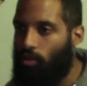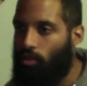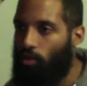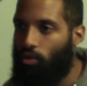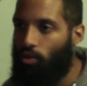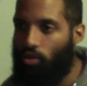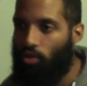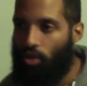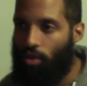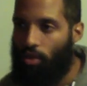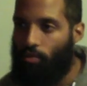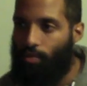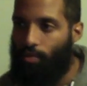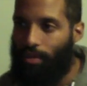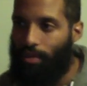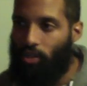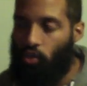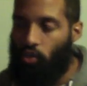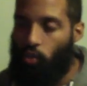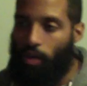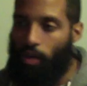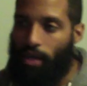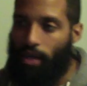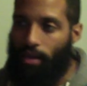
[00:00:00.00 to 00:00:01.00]
usually
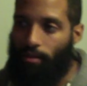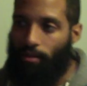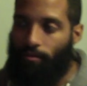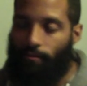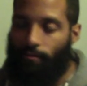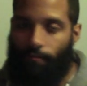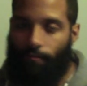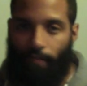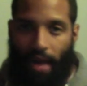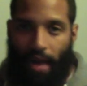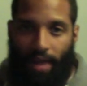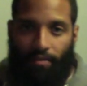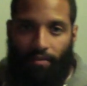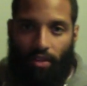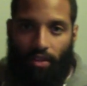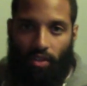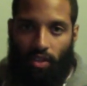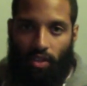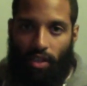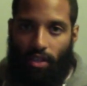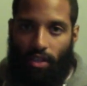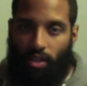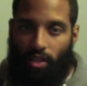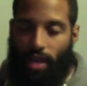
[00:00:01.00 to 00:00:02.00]
between five to
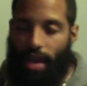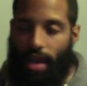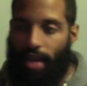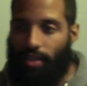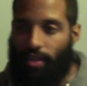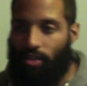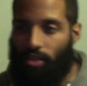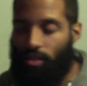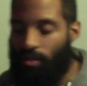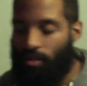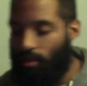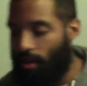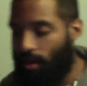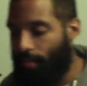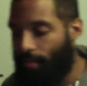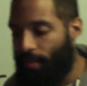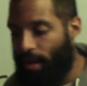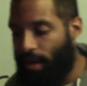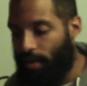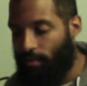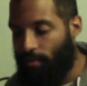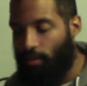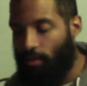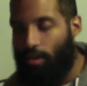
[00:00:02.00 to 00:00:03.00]
six eggs to get my